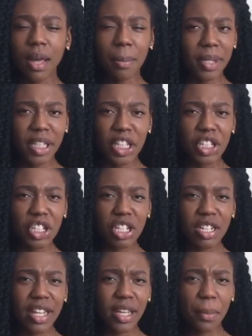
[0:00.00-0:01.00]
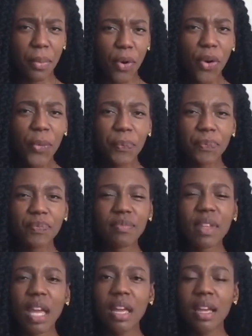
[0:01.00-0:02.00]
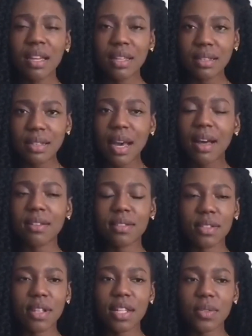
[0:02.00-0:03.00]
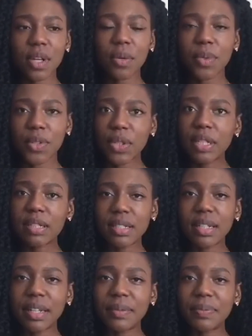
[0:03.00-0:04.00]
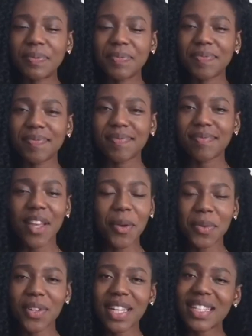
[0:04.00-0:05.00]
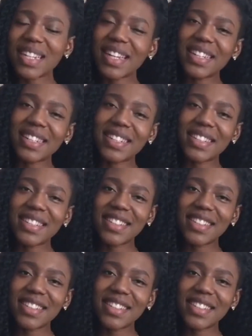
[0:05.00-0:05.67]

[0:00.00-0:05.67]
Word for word: application, like a pro yeah, so that's what I'll be doing today. I hope you guys like it.